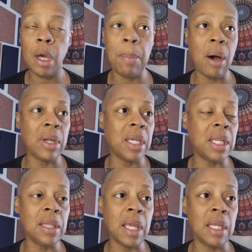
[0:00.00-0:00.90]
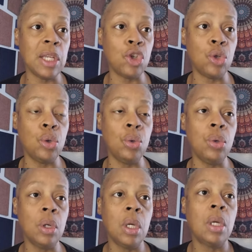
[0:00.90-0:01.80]
about anything that you
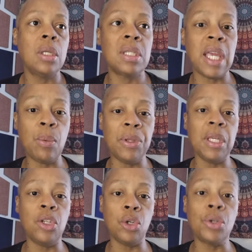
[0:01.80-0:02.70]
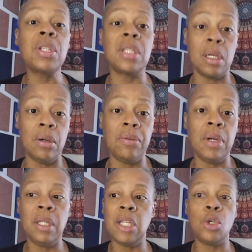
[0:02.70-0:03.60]
say within yourself
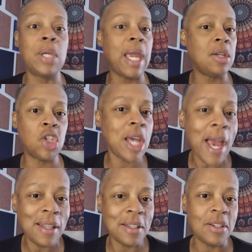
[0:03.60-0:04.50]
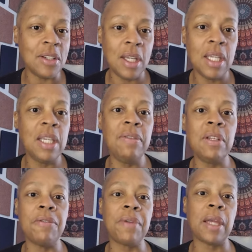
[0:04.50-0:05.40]
that you can't challenge.
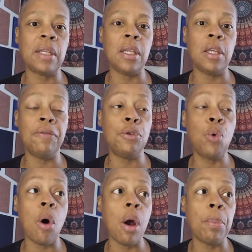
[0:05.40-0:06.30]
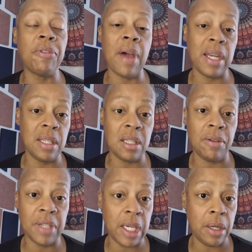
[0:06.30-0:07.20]
Even the fact that if you are providing
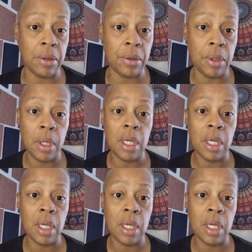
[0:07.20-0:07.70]
self-care